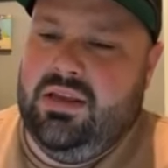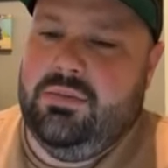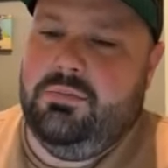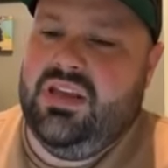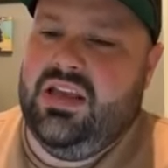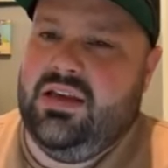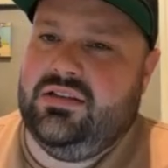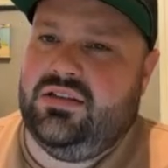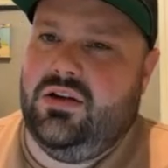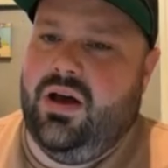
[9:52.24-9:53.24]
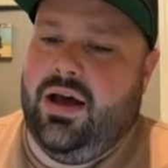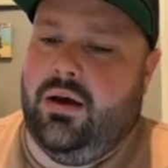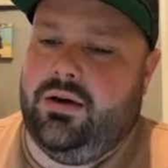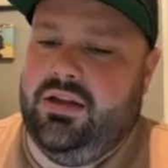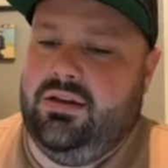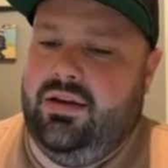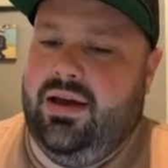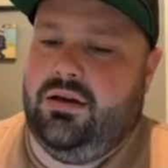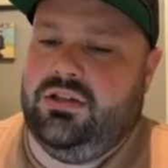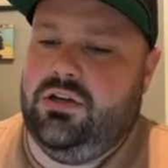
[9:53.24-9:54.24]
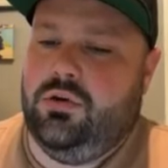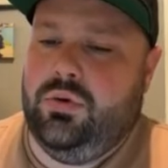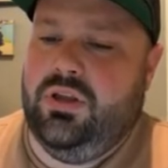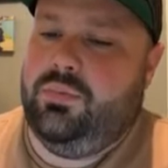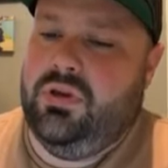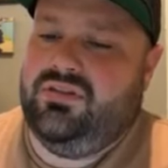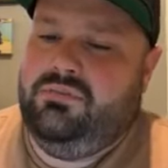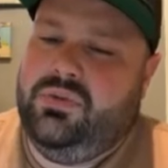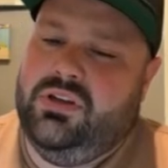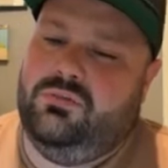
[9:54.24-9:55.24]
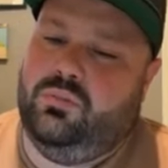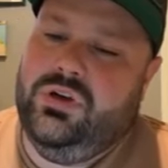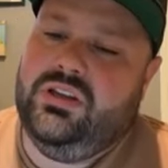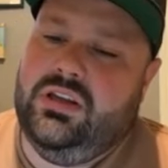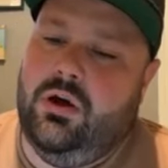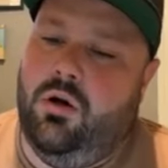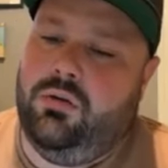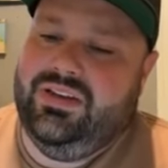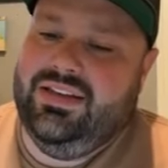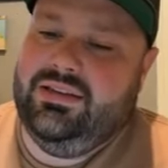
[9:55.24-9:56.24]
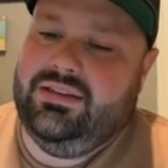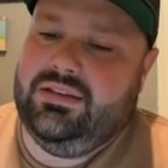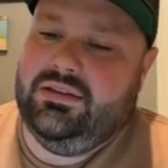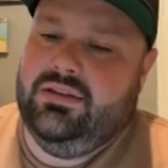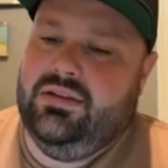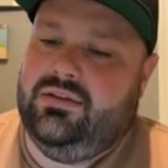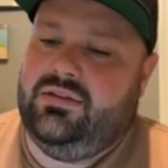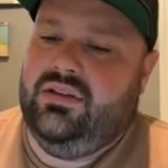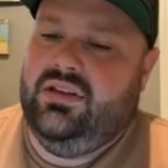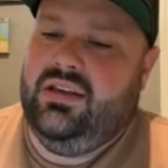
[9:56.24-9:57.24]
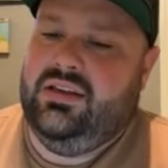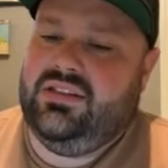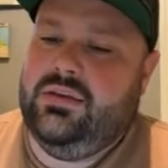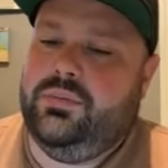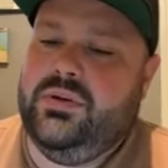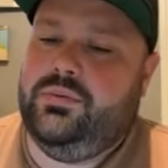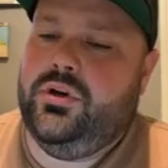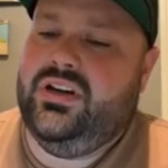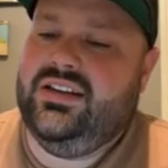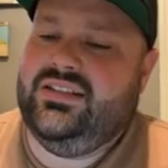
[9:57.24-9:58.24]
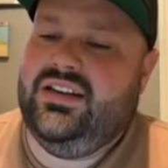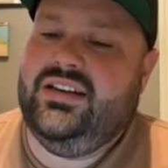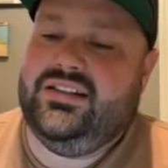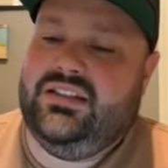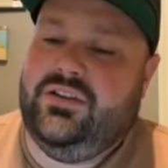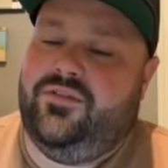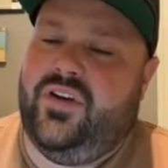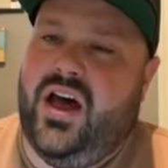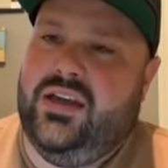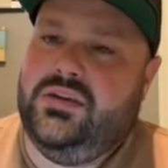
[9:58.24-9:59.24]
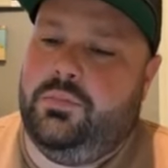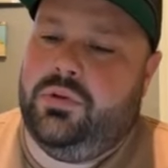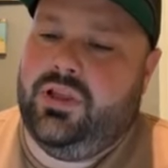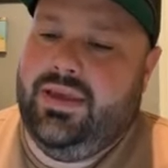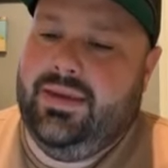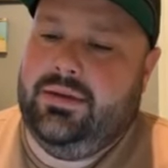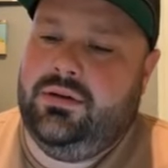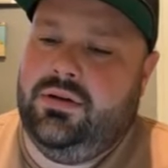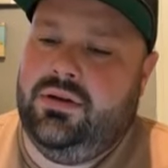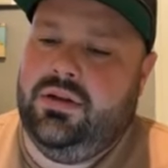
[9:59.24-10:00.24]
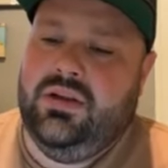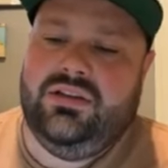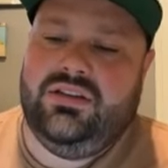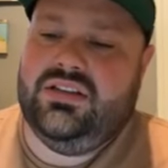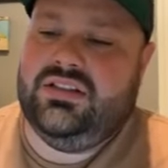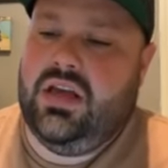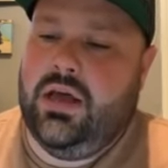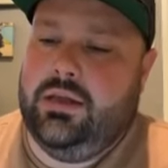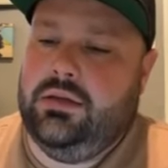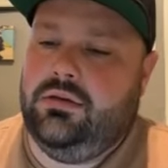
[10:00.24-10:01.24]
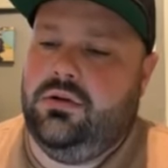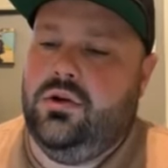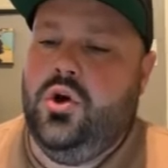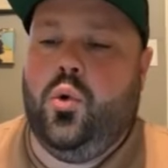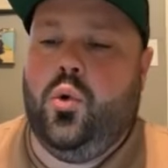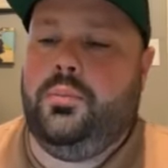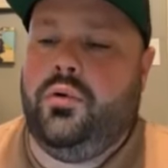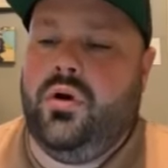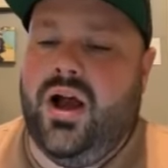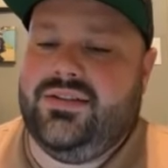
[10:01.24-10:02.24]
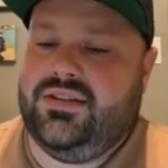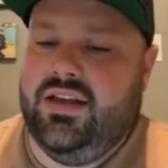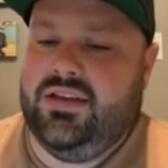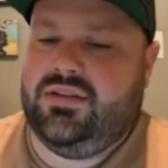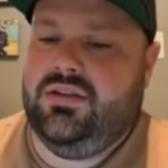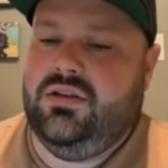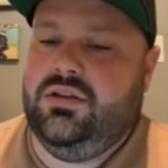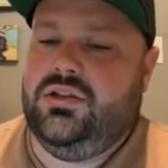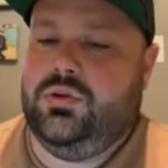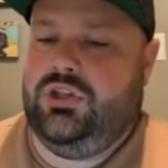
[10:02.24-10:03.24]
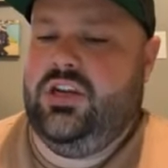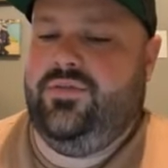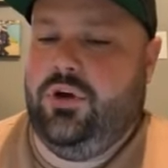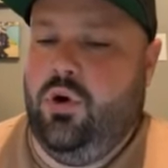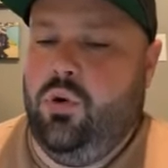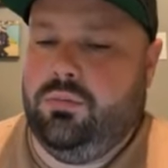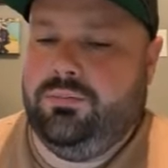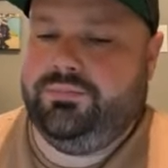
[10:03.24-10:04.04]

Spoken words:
MBAs know how to deal with, but really all it is, simply put, is it is a defined plan, design, or process to achieve a goal.